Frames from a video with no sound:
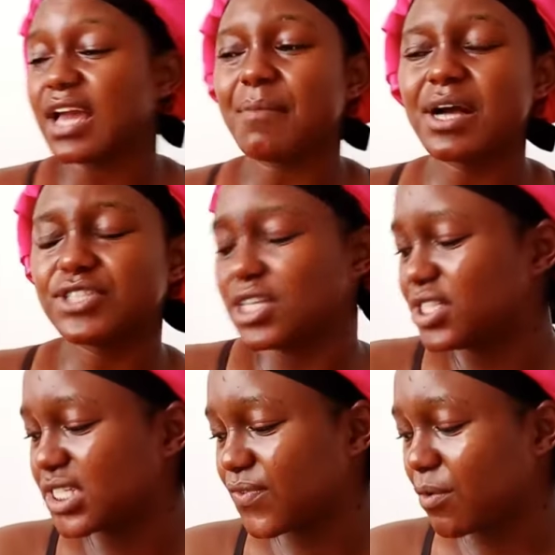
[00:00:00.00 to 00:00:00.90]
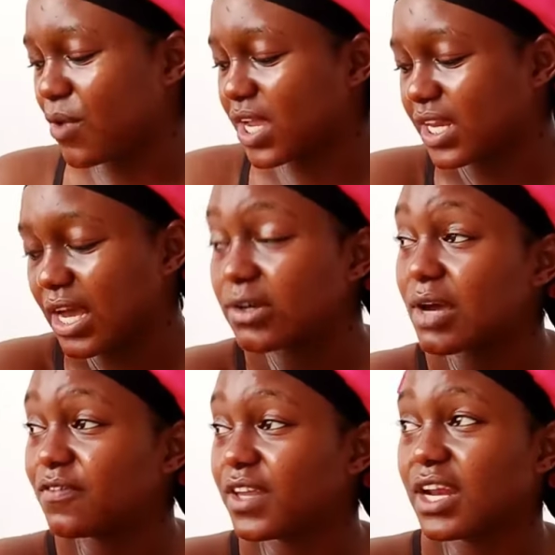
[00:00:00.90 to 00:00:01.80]
I'm actually just for marking out.
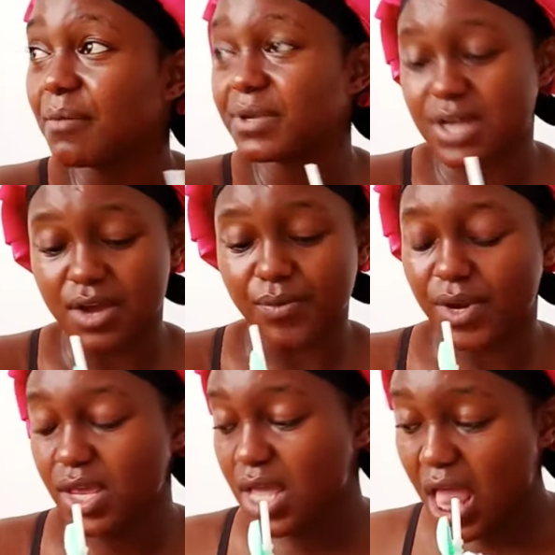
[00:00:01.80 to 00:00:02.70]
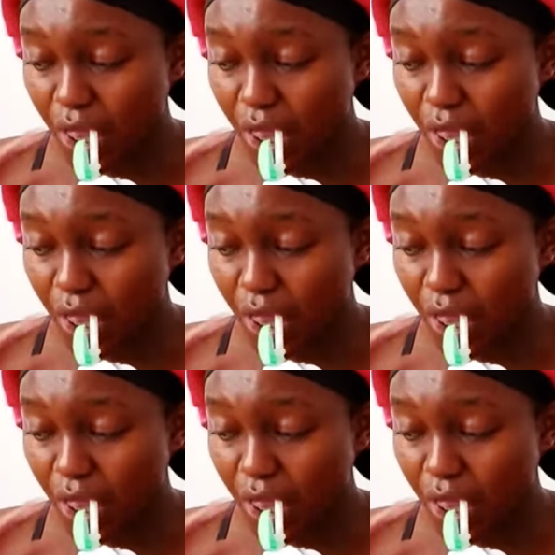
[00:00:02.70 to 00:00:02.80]
I'm feeling a bit hungry.